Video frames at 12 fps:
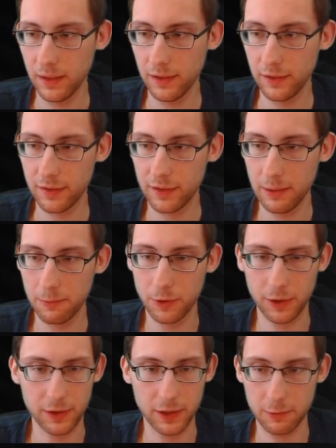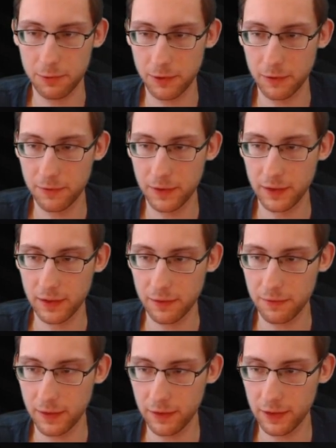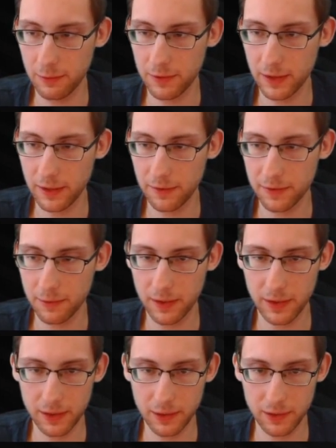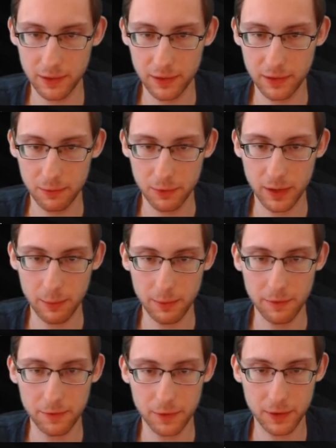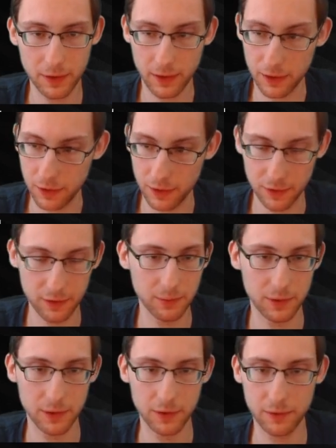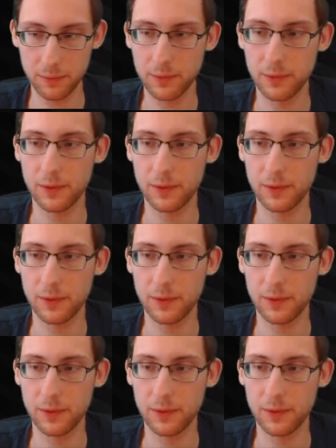Sleep worked out perfect. I fell asleep right after I went out. Woke up at four. Awesome, awesome.